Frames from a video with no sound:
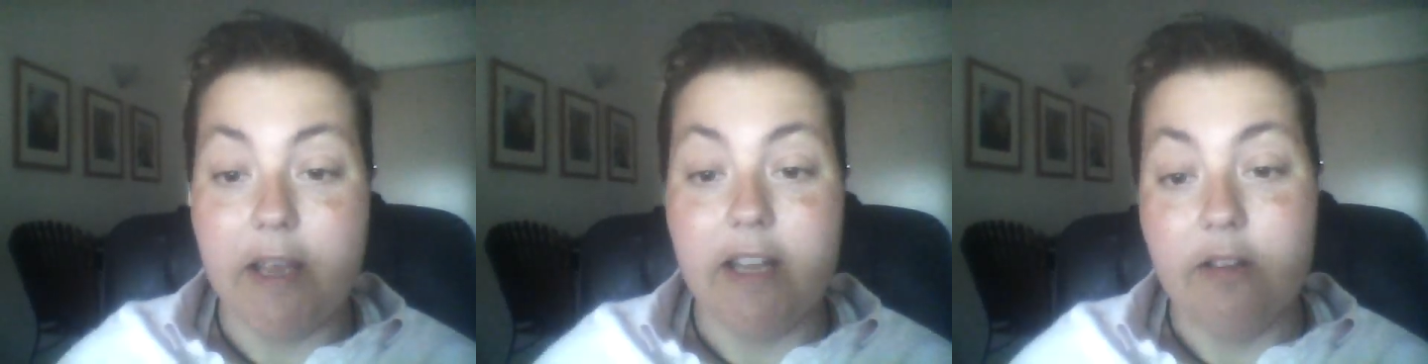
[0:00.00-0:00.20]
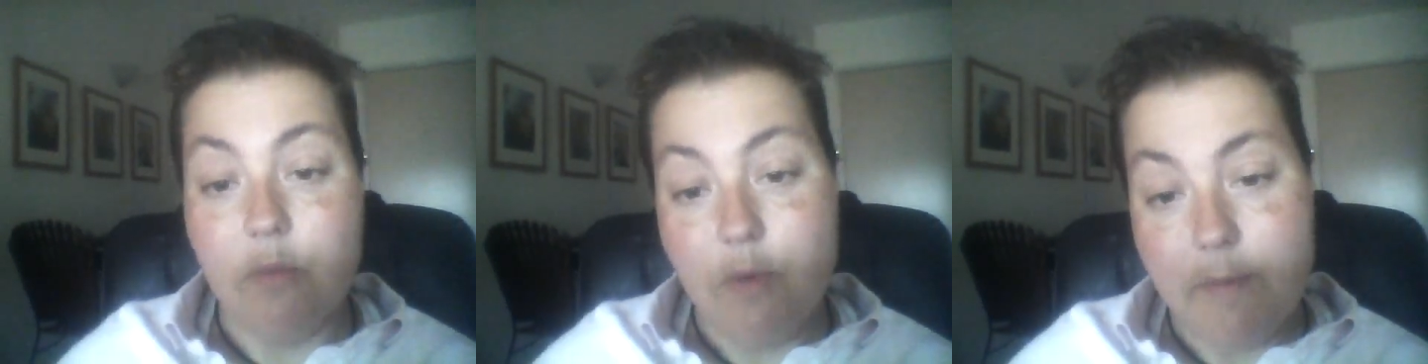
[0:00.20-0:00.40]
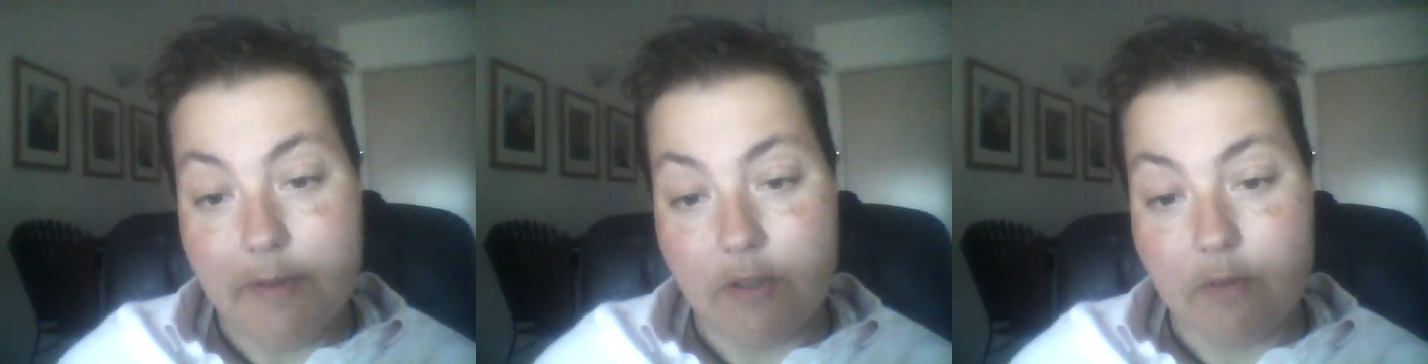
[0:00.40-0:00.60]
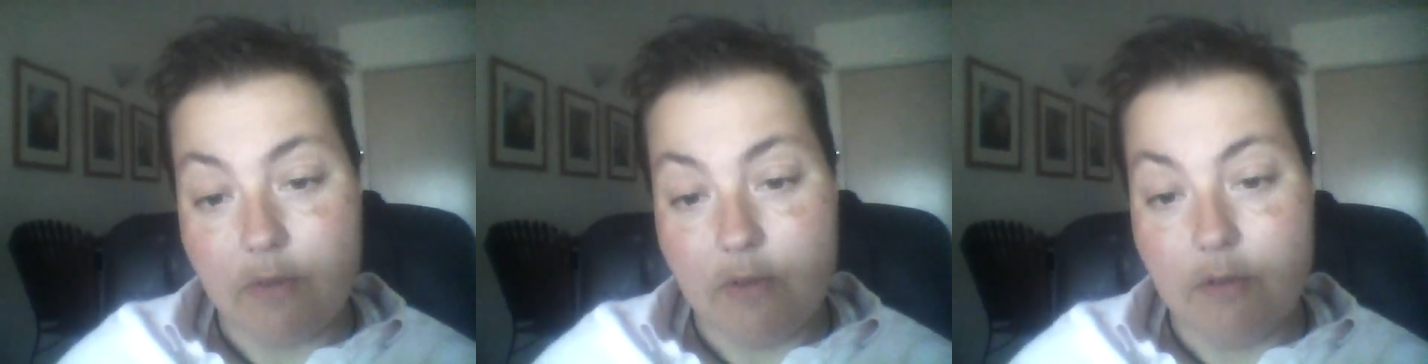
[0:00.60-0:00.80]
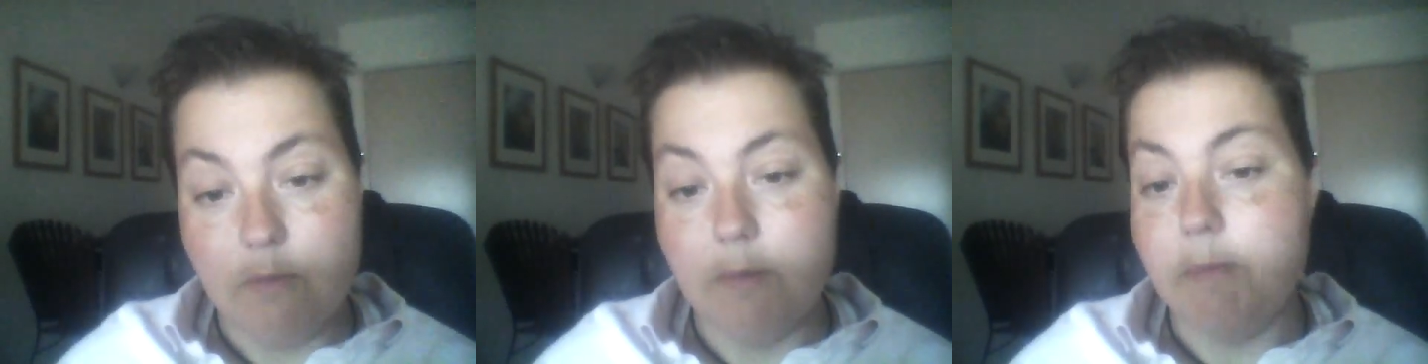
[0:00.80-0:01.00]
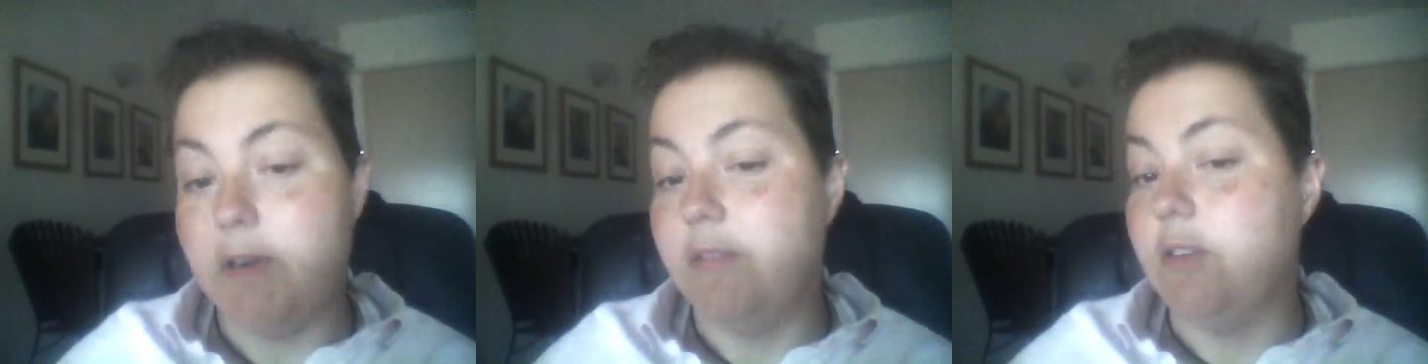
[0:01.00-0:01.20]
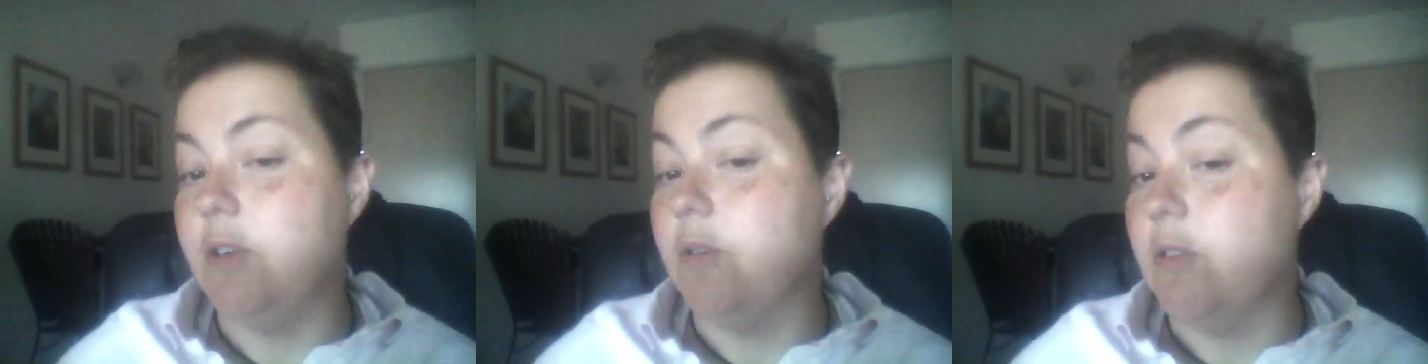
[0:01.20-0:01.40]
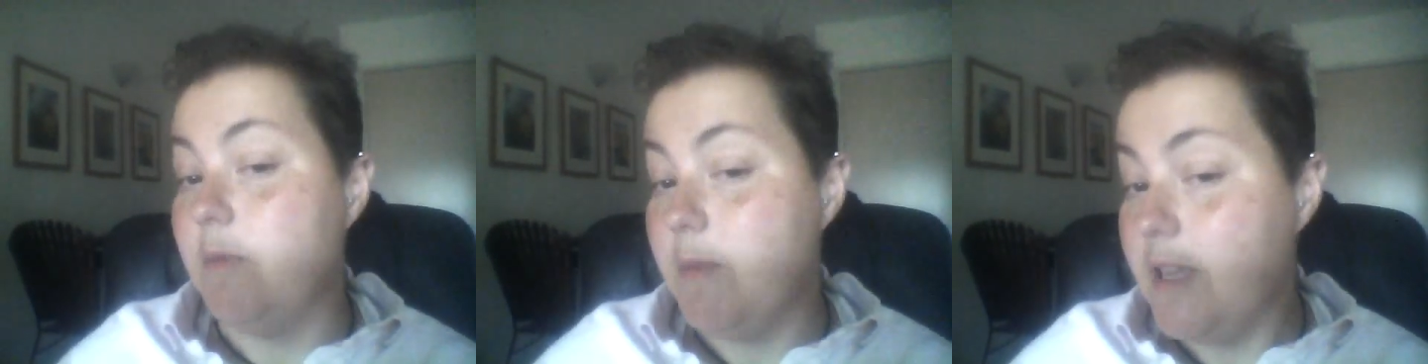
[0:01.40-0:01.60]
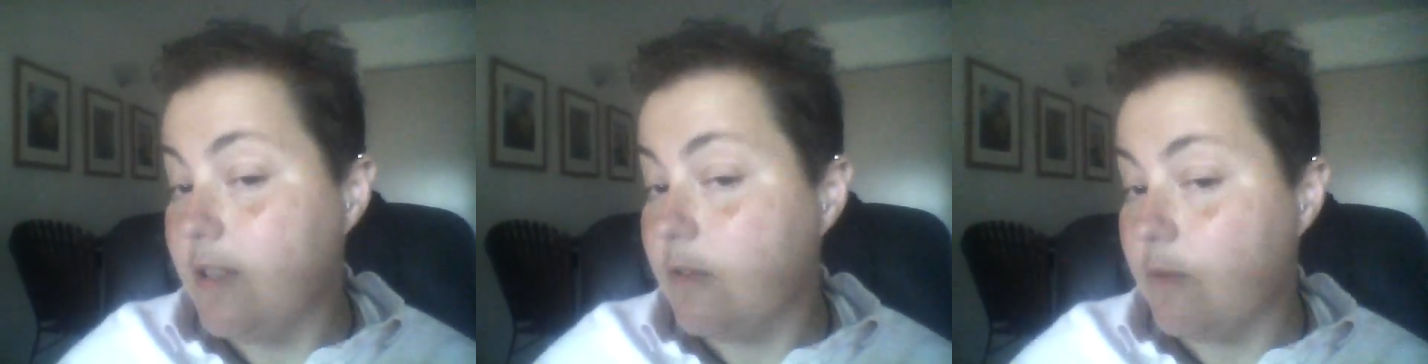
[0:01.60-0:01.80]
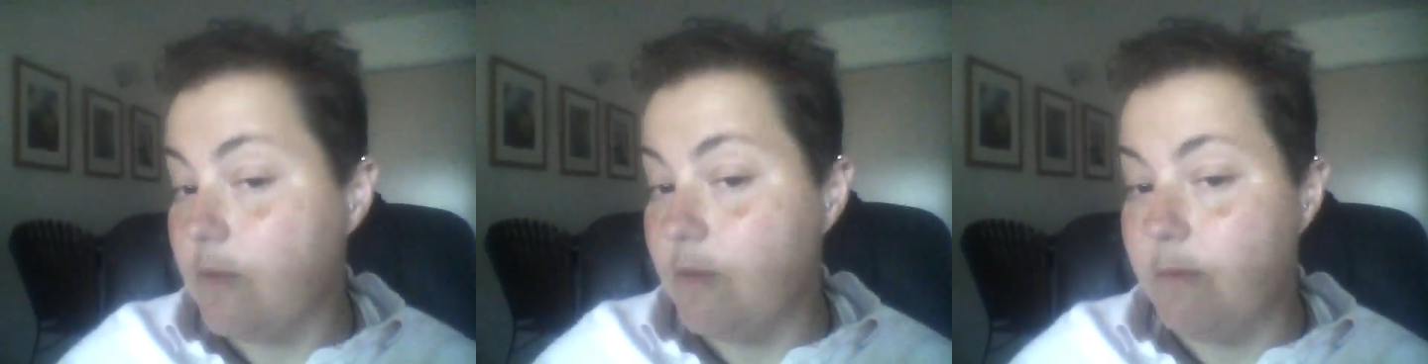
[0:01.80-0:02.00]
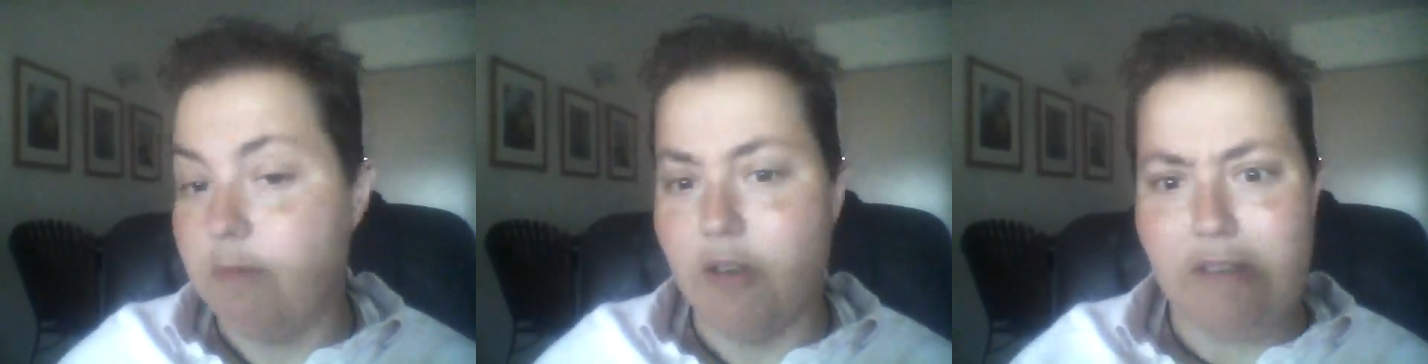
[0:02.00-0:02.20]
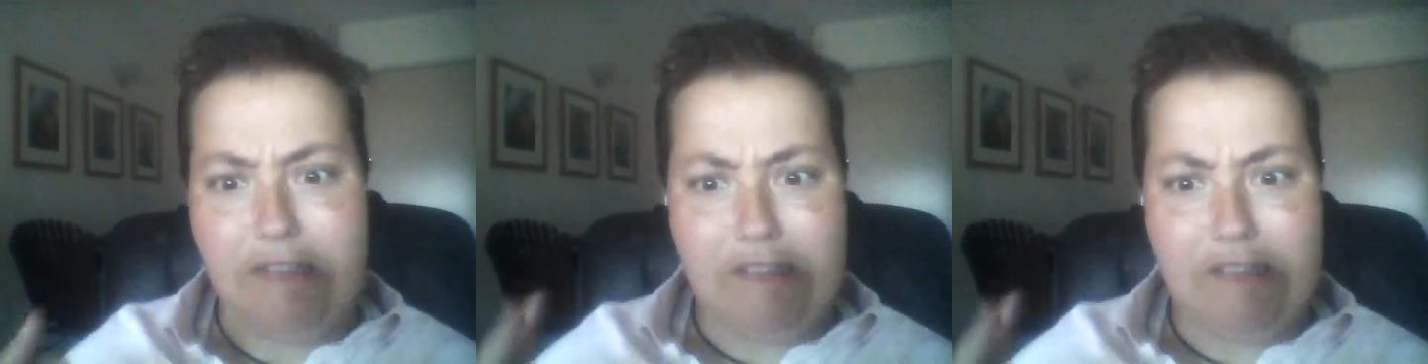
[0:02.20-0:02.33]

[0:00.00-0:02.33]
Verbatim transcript: a man in the woman's room, but if you go to the men's room,